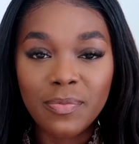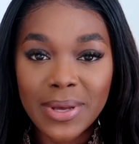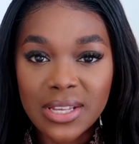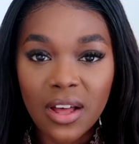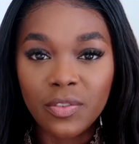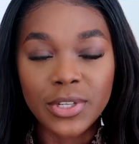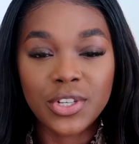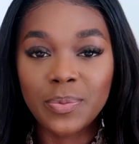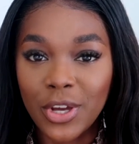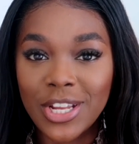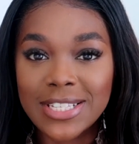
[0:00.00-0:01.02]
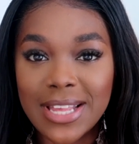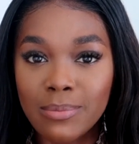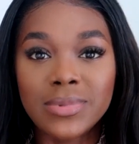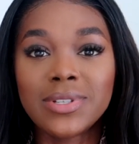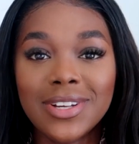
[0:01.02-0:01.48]
myself, which to be honest,
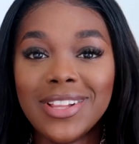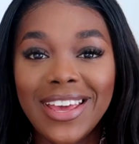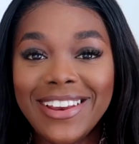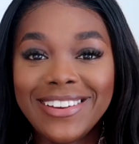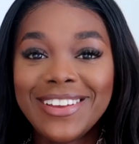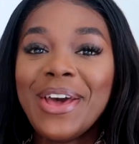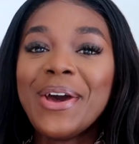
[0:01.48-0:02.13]
I'm still in,